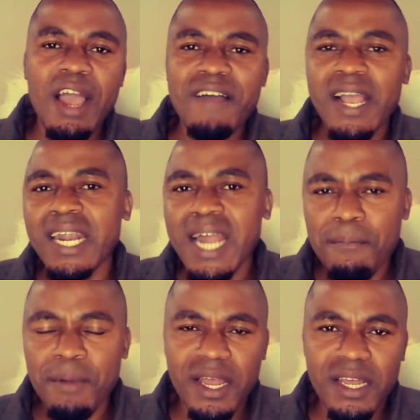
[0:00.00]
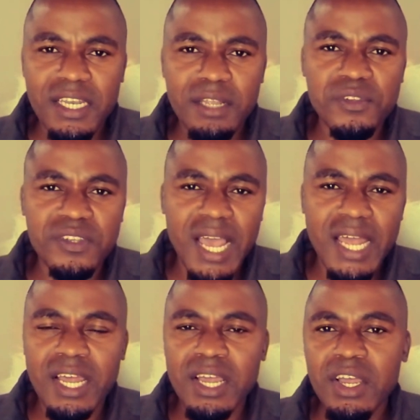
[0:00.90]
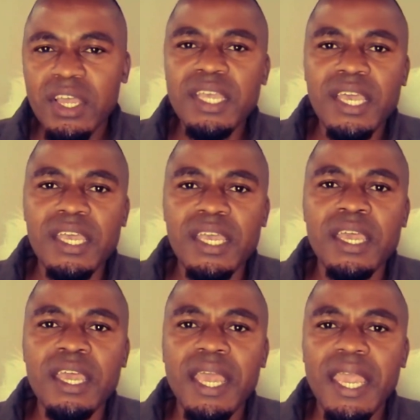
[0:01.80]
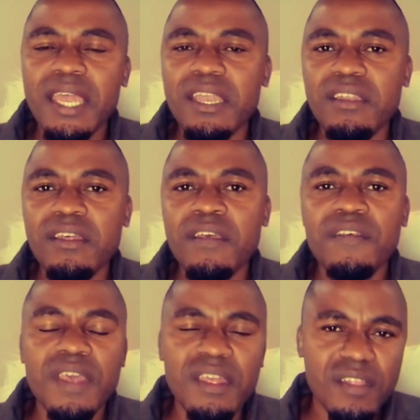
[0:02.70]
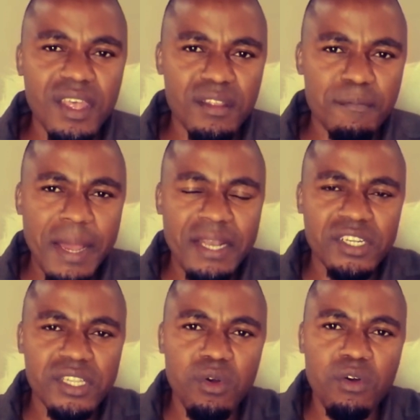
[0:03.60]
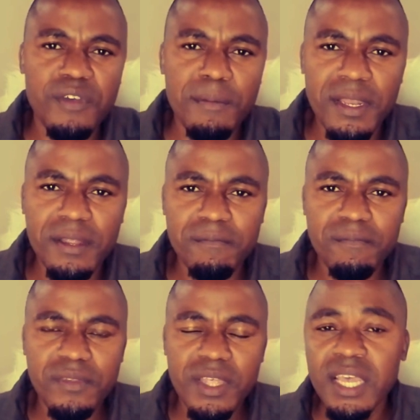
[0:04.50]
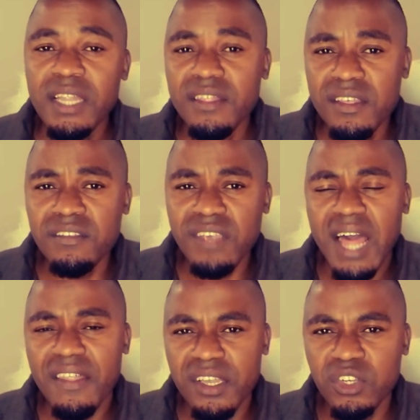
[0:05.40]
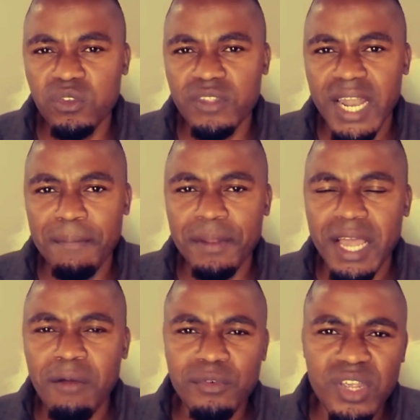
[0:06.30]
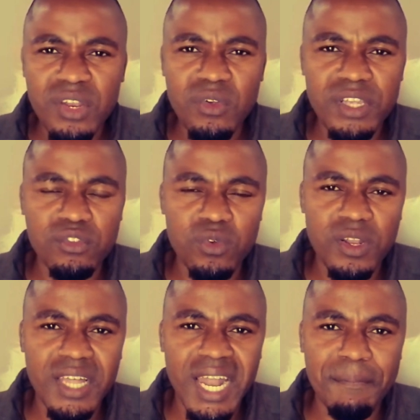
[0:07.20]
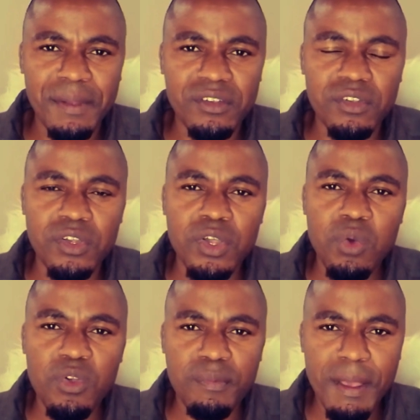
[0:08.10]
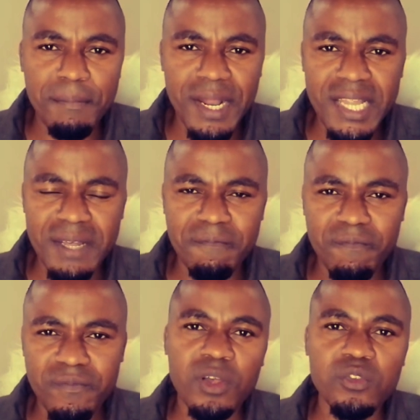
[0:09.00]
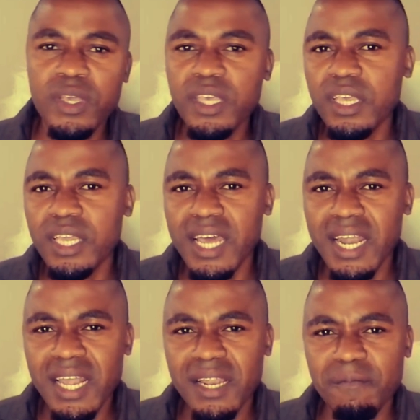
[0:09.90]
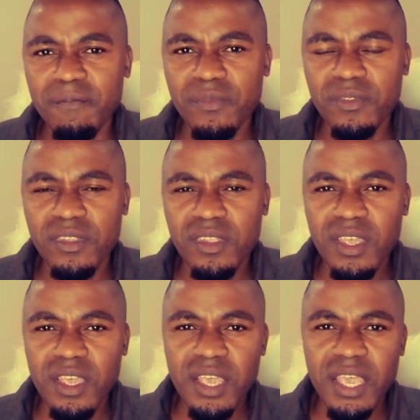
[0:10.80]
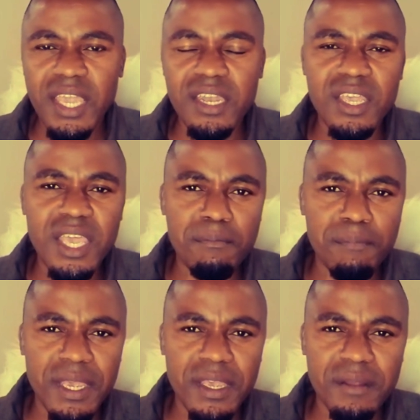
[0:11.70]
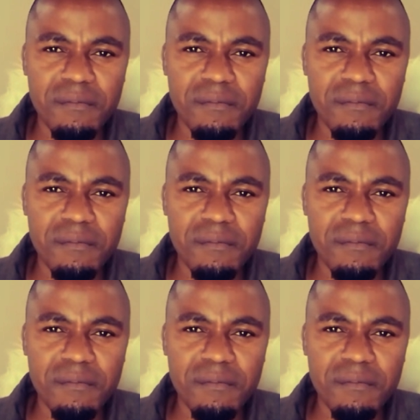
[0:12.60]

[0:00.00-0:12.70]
vakarambwa nemskana iyeye, and then they punished the whole family. These are the issues that happen. I'll tell you a story that happened with my brother who was working in Harare, and he came back.